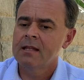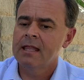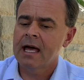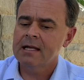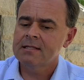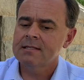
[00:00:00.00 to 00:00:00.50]

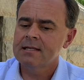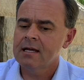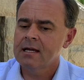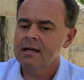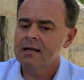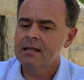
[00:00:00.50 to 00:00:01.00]
that's
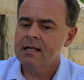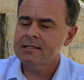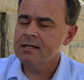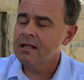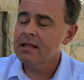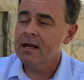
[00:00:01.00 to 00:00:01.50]

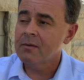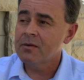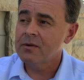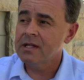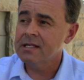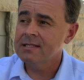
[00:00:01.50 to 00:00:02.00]
all that I would
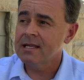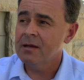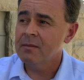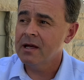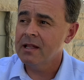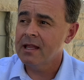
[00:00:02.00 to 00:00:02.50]
really say
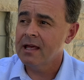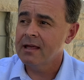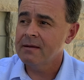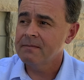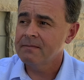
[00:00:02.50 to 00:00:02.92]
about that,